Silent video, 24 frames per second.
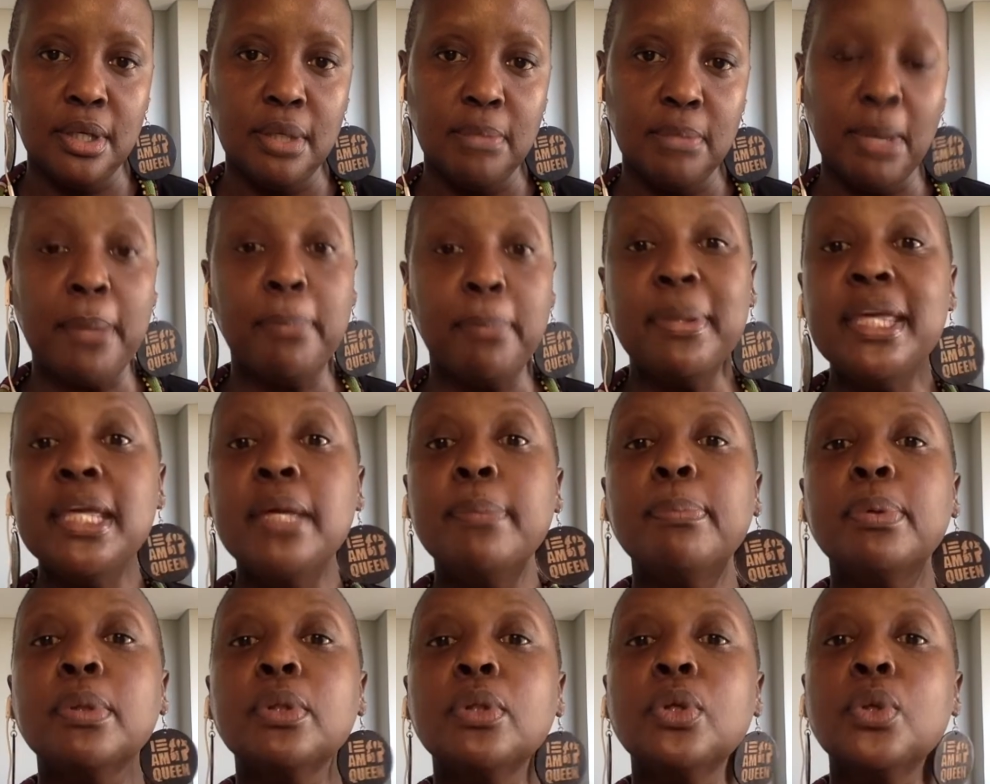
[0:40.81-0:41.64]
by
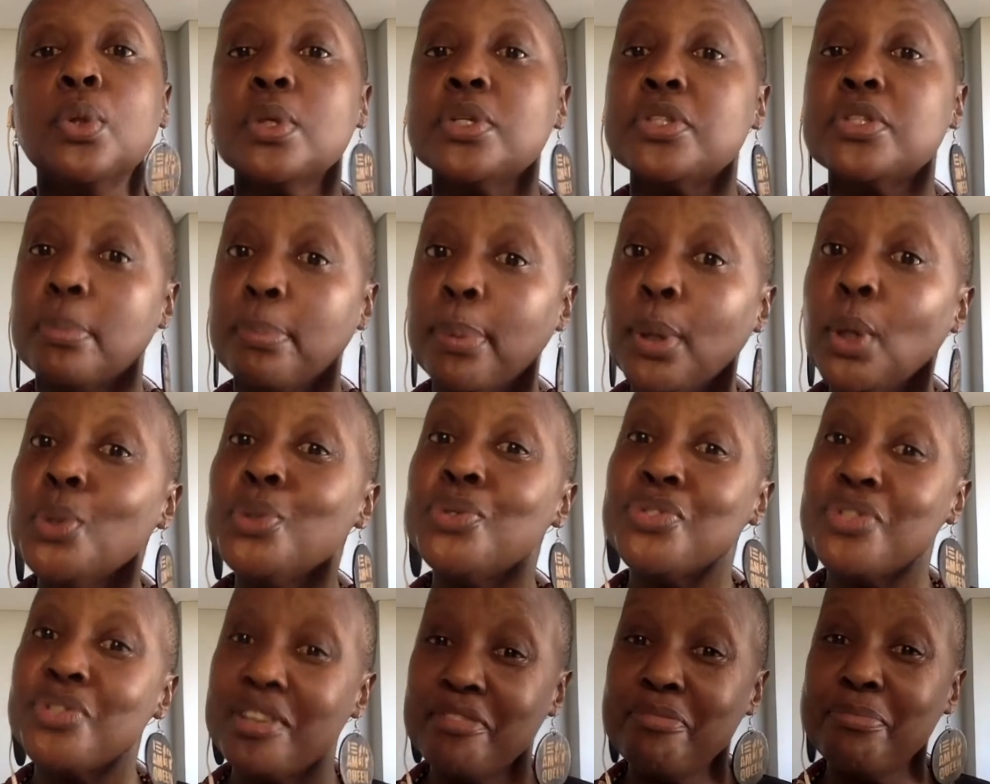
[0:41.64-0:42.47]
people who are
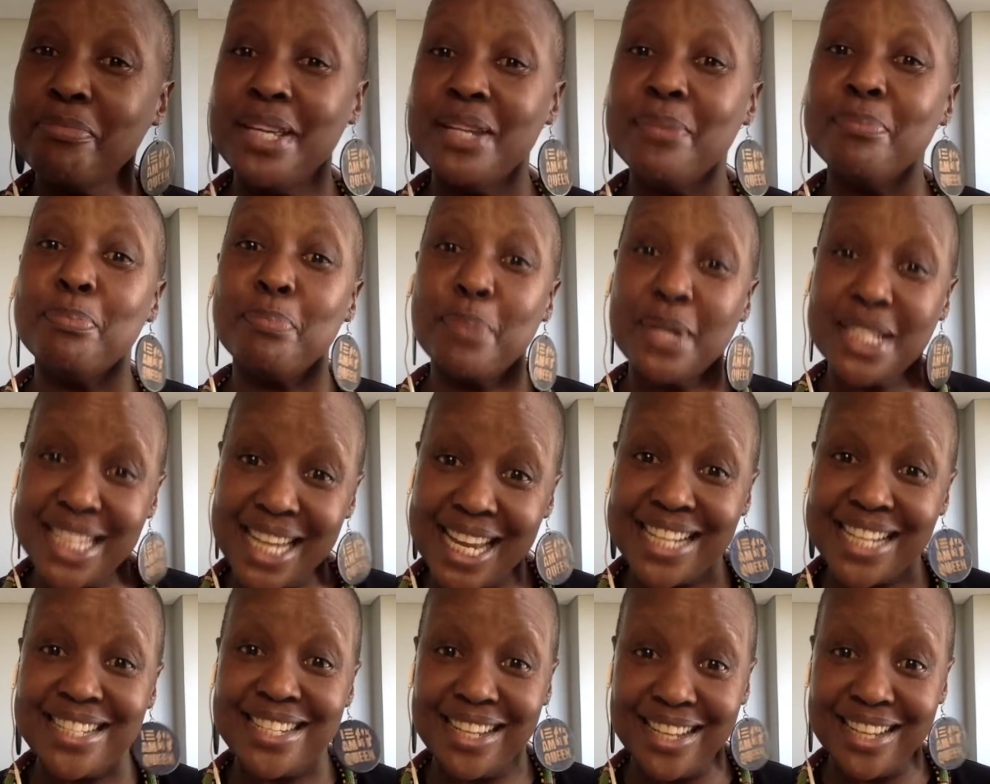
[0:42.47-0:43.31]
supposed to have been
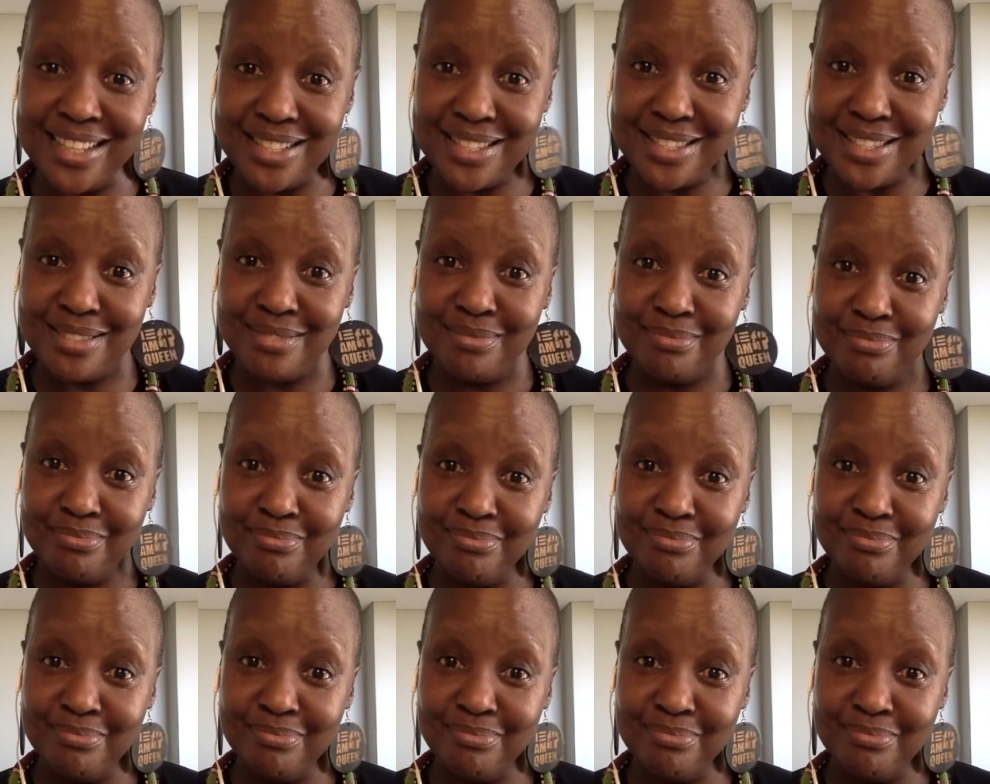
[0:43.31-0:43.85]
protecting us.